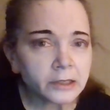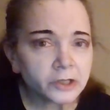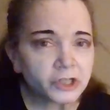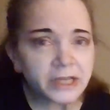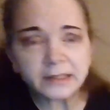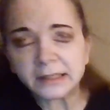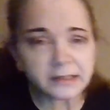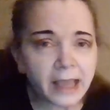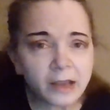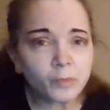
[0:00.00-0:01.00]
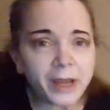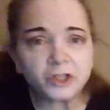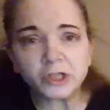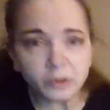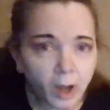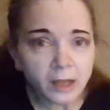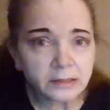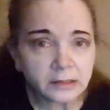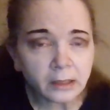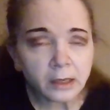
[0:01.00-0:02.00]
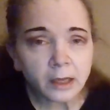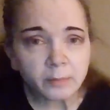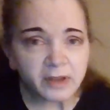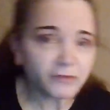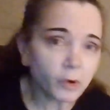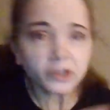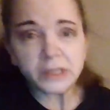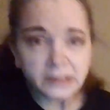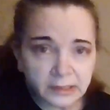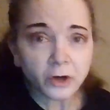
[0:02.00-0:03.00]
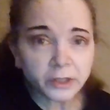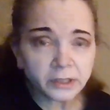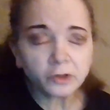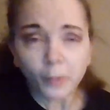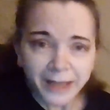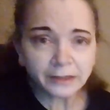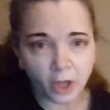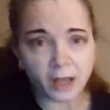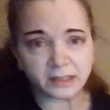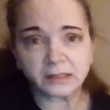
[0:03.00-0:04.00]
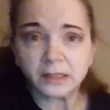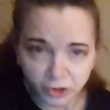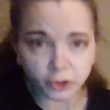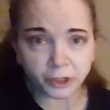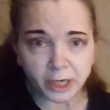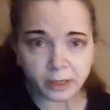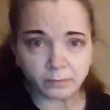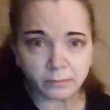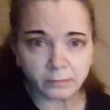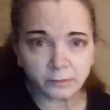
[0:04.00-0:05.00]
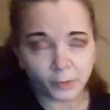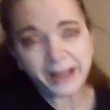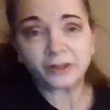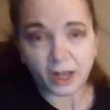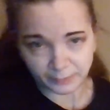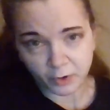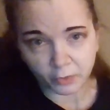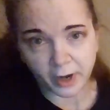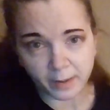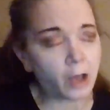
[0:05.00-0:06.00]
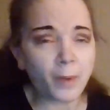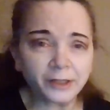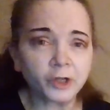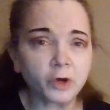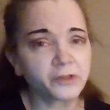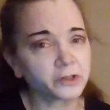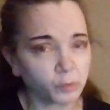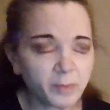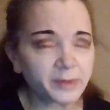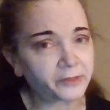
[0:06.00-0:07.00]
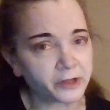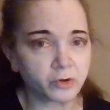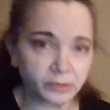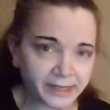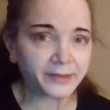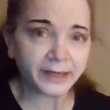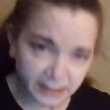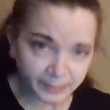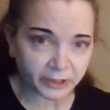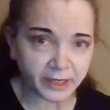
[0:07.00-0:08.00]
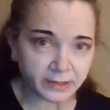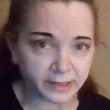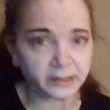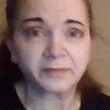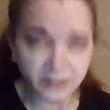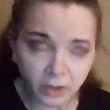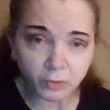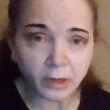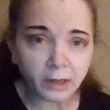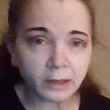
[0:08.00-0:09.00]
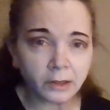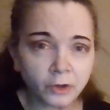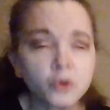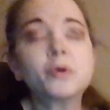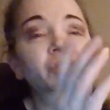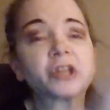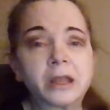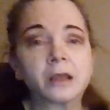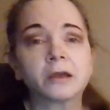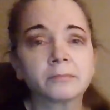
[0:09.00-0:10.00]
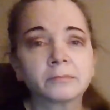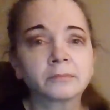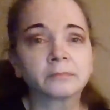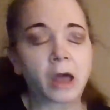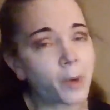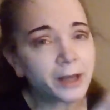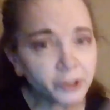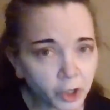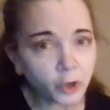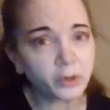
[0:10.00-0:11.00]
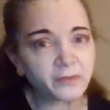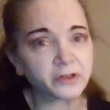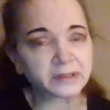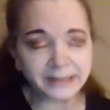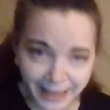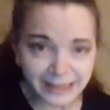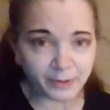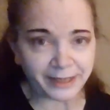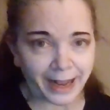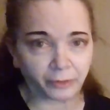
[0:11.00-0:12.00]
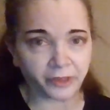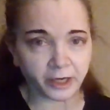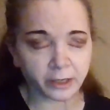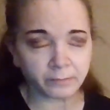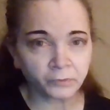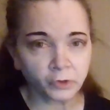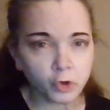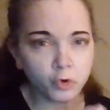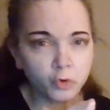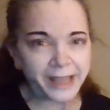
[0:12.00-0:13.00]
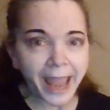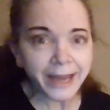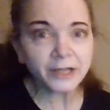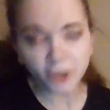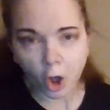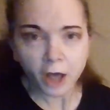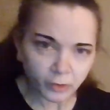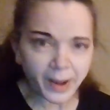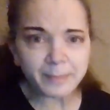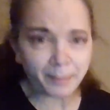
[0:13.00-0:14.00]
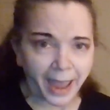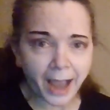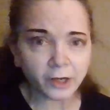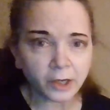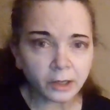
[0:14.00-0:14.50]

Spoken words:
she's the same weight she was before she started the weight loss journey, the weight loss program. I want to know if there's a woman out there who's had that experience, and if so, who is she? I want to know if there's anybody out there who gained all the weight back